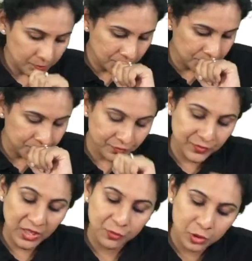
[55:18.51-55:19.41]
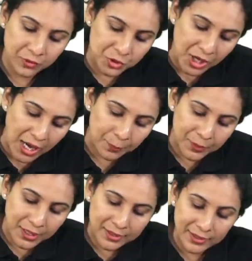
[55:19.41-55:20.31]
If you give
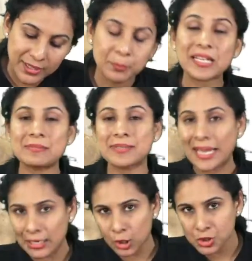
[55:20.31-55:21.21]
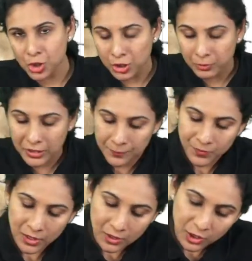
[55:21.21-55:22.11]
sharp cut, it becomes L osteotomy.
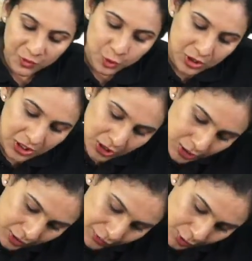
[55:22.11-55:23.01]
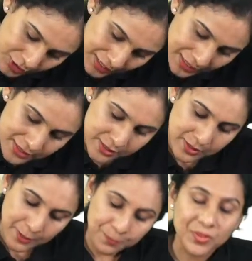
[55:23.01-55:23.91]
If you curve your
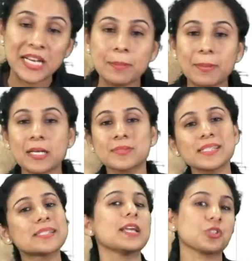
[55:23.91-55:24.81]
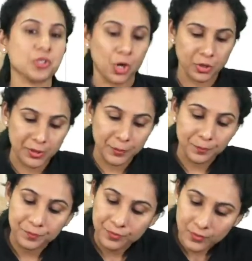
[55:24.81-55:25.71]
cuts, it becomes a C osteotomy.
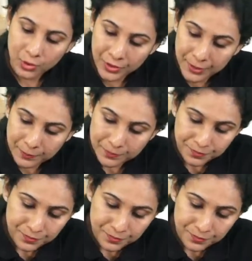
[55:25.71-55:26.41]
Okay.